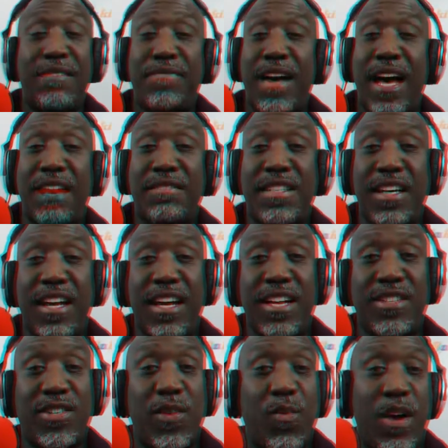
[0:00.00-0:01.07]
5'10",
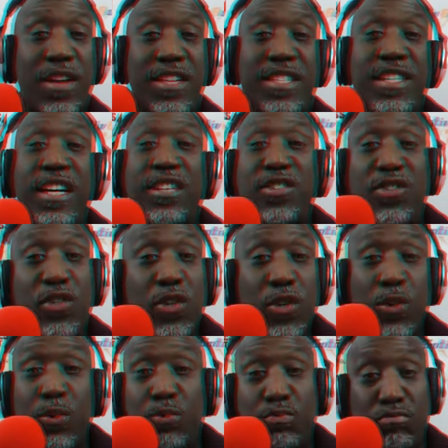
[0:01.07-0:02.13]
somewhere to
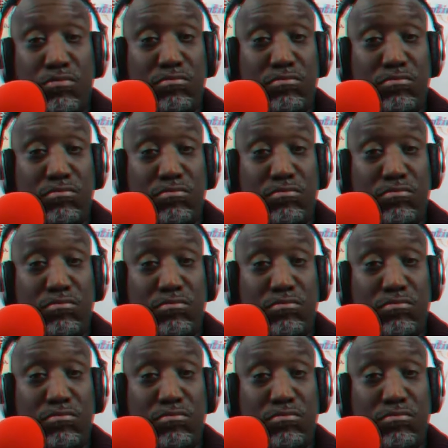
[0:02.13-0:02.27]
6'2",